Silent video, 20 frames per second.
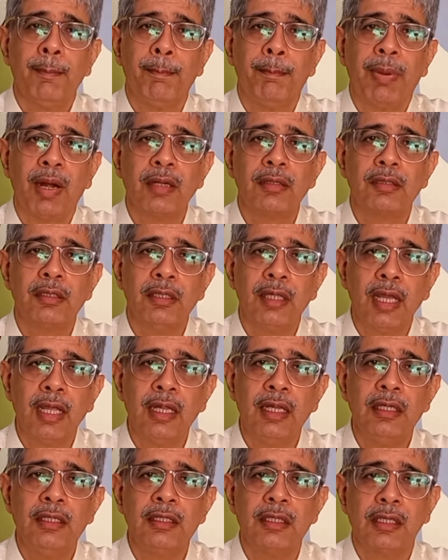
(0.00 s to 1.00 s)
but they
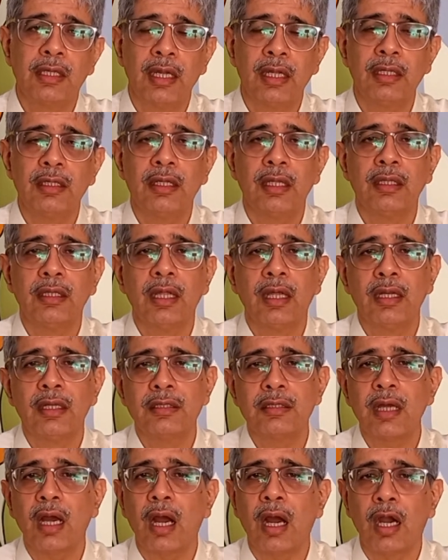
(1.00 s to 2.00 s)
indicate that there
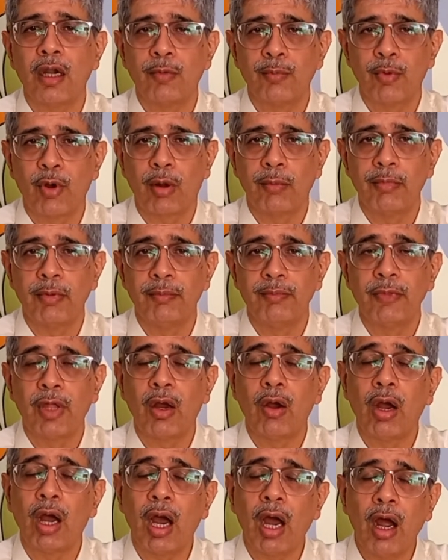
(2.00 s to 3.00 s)
is a heart problem.
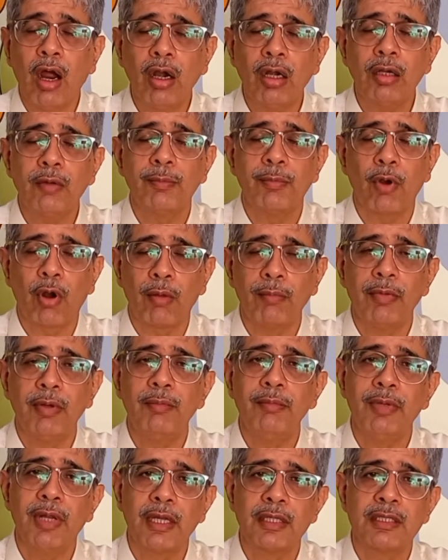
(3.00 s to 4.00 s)
Now, heart
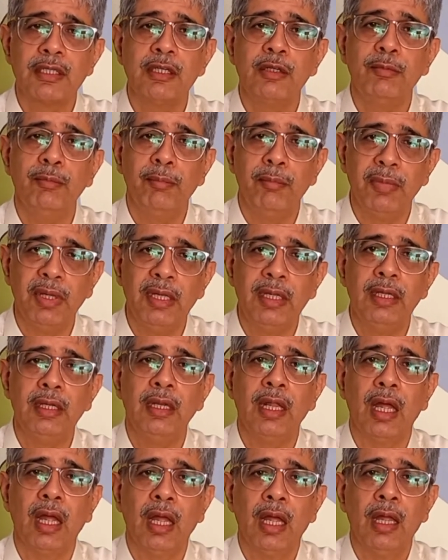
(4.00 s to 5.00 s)
problem doesn't
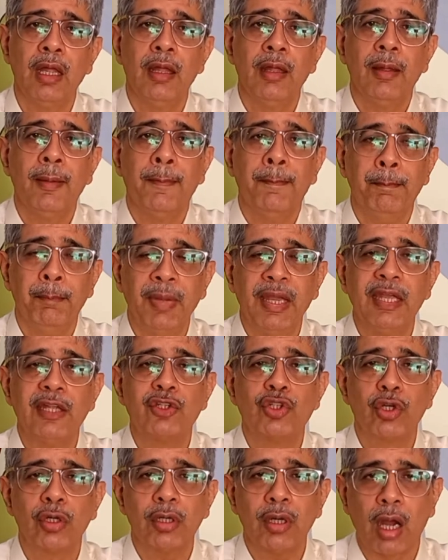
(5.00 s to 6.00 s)
mean
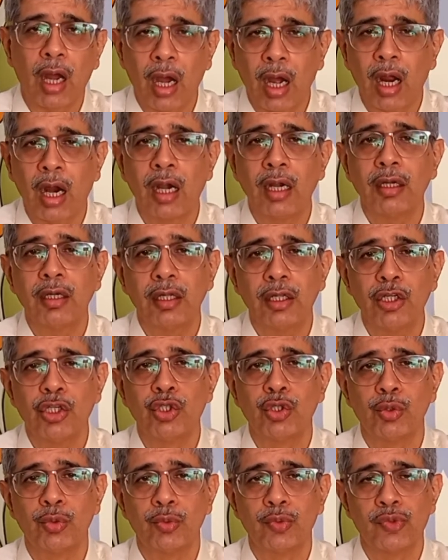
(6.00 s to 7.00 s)
major heart
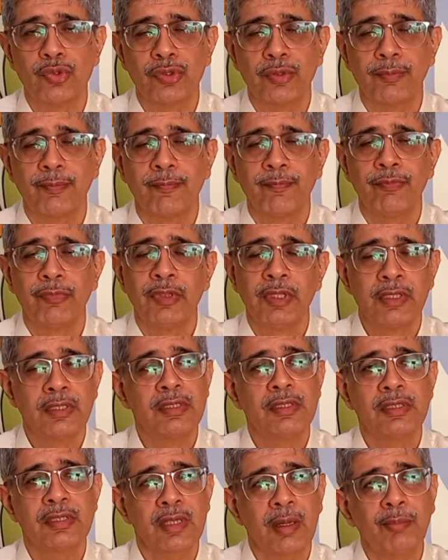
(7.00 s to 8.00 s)
issues.
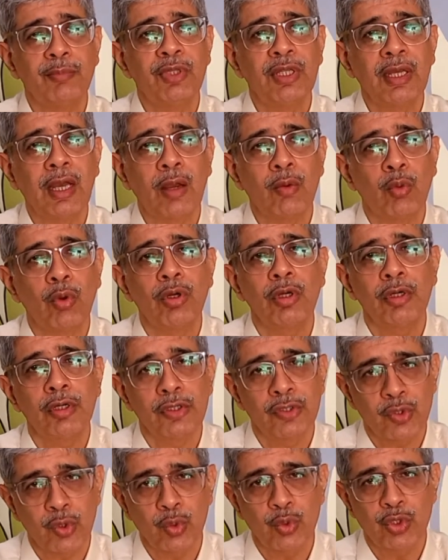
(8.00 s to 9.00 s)
This is something I want to
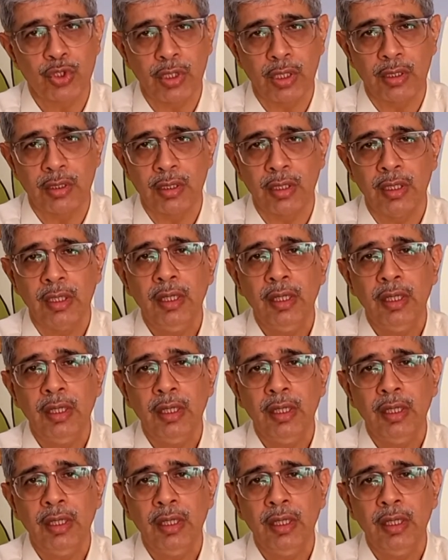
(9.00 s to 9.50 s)
dissociate.